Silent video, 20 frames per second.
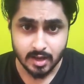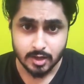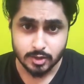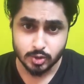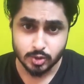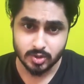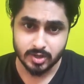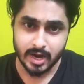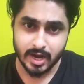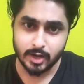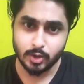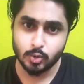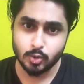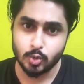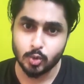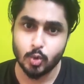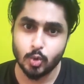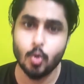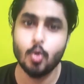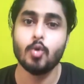So try to
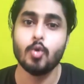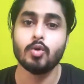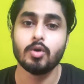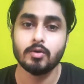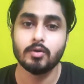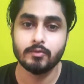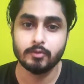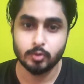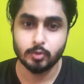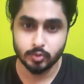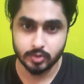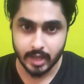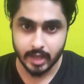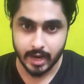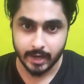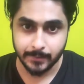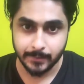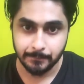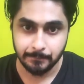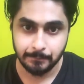go to
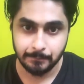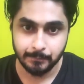that.